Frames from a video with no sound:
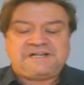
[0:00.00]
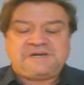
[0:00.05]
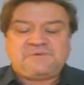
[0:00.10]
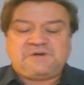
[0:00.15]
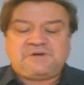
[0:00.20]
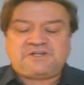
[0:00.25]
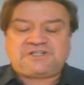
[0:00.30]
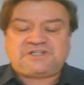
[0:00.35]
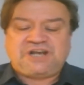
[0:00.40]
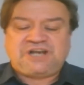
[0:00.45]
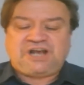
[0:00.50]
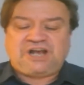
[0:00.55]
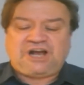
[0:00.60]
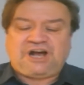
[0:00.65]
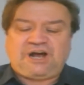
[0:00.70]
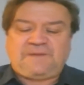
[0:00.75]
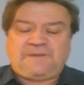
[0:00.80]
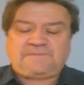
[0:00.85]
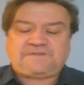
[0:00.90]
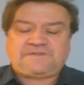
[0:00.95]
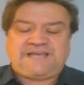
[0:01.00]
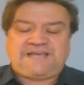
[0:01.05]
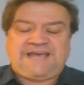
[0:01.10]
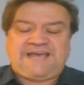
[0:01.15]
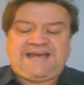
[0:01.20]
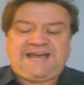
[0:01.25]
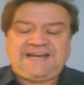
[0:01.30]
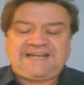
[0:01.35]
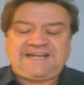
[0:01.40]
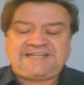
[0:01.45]
which hopped
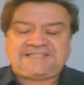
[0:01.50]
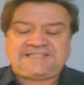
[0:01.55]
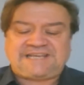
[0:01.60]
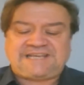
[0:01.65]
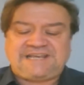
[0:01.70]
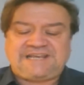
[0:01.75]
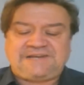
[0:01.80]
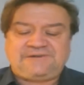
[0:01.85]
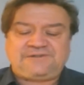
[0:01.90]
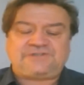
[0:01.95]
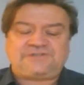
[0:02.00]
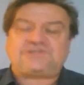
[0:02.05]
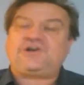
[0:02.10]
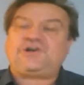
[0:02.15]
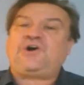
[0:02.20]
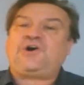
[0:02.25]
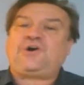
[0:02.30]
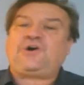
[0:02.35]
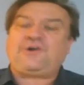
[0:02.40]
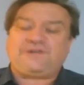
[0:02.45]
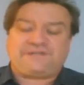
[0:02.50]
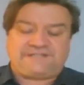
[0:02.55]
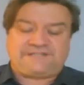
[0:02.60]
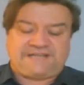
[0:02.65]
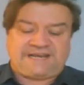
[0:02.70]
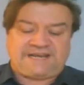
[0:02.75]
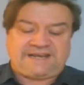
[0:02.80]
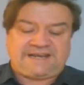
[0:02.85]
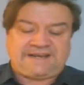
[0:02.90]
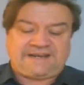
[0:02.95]
at his heels all
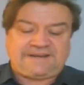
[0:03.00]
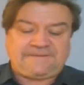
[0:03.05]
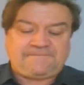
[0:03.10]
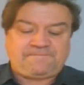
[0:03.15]
day,